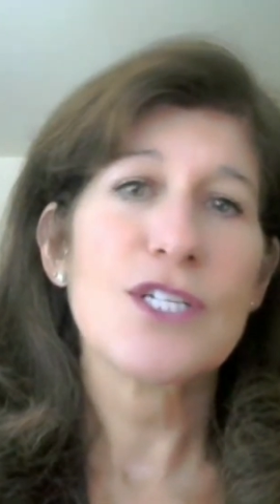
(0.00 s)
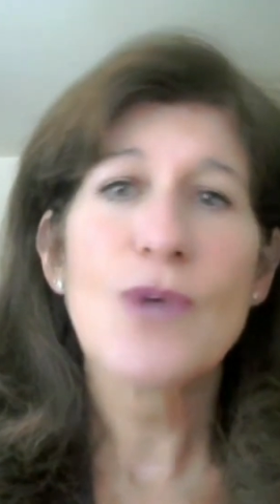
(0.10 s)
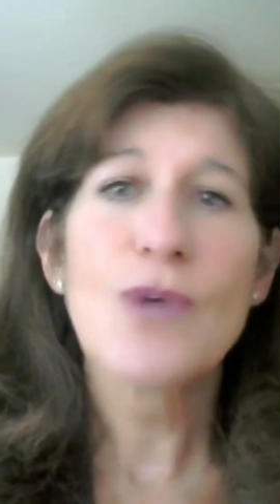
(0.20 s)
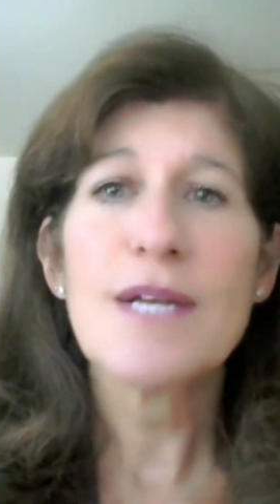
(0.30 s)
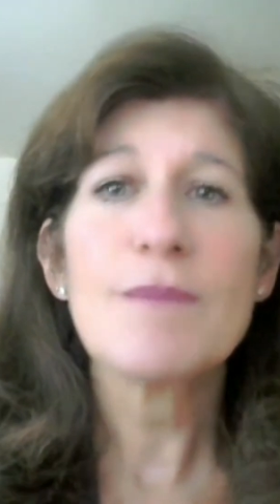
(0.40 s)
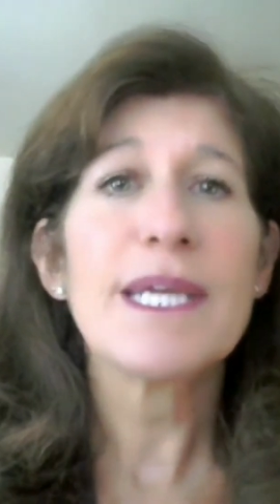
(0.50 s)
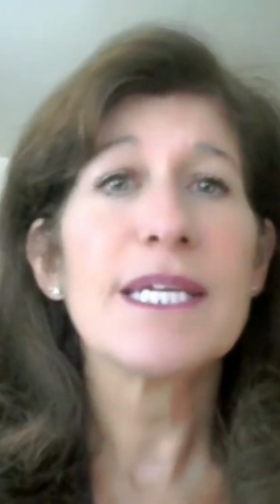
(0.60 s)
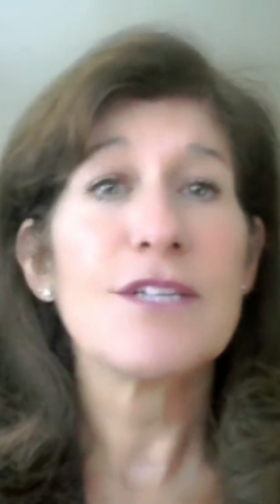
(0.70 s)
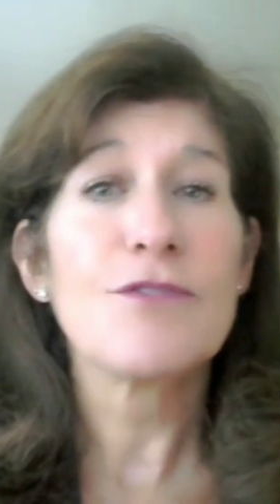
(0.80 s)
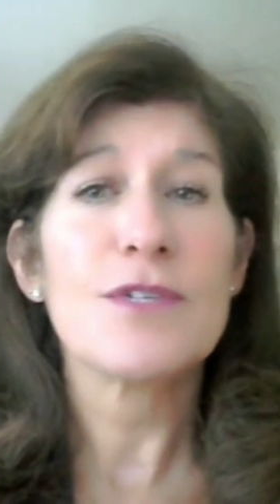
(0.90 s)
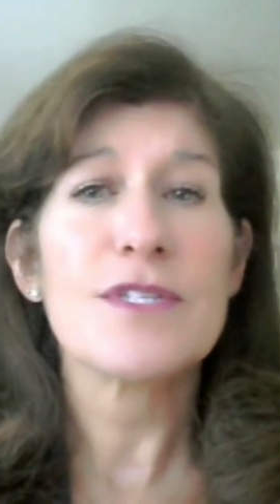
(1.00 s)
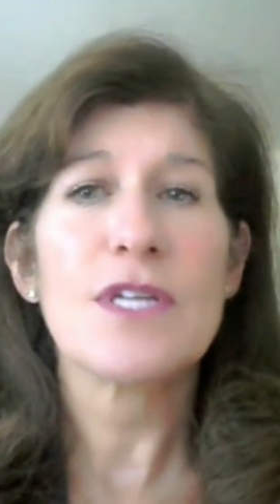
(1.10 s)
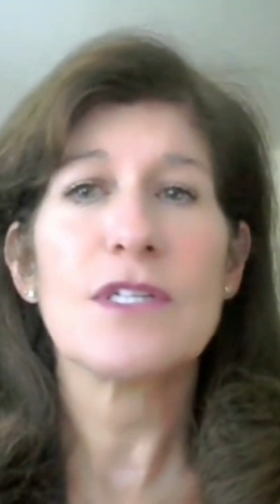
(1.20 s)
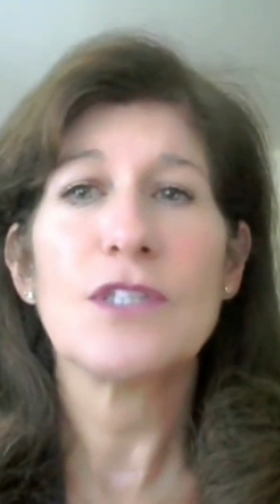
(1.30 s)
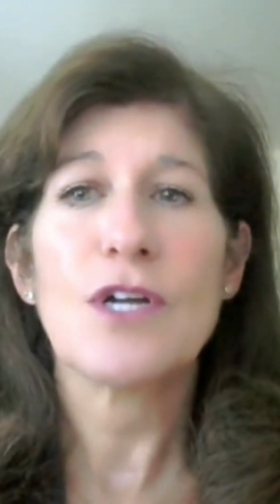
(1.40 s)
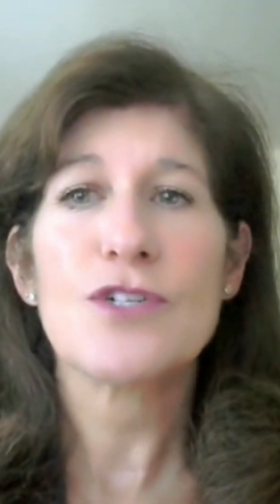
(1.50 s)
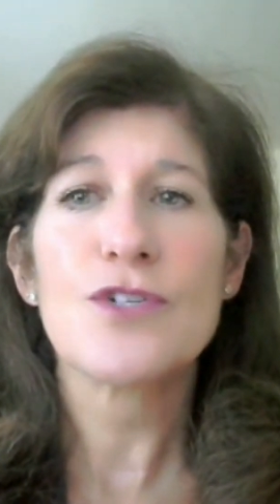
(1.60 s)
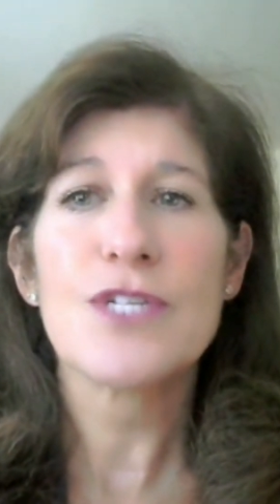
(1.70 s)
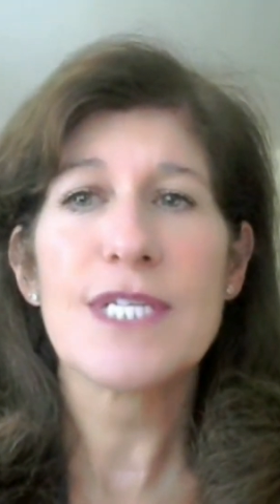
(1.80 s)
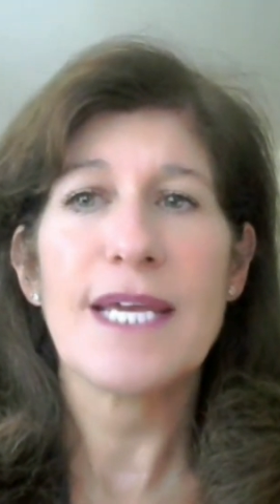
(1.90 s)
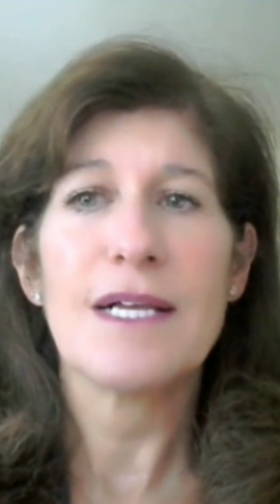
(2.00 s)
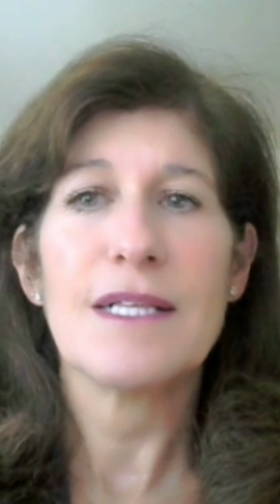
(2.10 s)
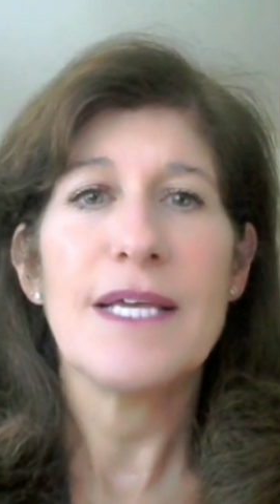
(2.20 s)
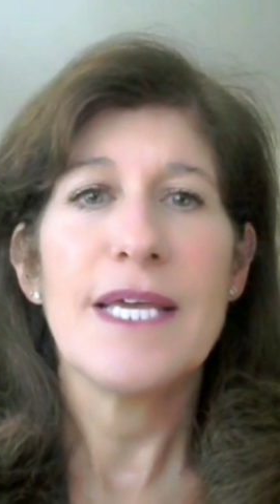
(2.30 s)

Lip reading: to try to make a difference on a larger scale.